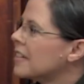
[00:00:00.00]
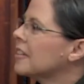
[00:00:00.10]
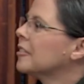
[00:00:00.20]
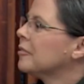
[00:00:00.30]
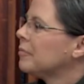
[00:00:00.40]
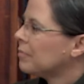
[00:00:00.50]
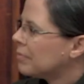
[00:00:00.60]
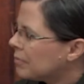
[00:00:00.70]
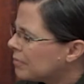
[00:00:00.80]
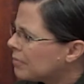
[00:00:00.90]

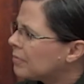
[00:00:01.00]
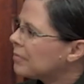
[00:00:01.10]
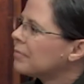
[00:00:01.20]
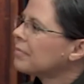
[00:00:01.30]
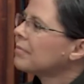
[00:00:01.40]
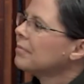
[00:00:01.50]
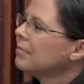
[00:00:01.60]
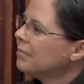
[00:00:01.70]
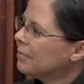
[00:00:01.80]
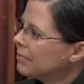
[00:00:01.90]

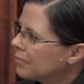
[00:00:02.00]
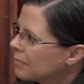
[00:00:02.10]
No words are spoken by the person on screen.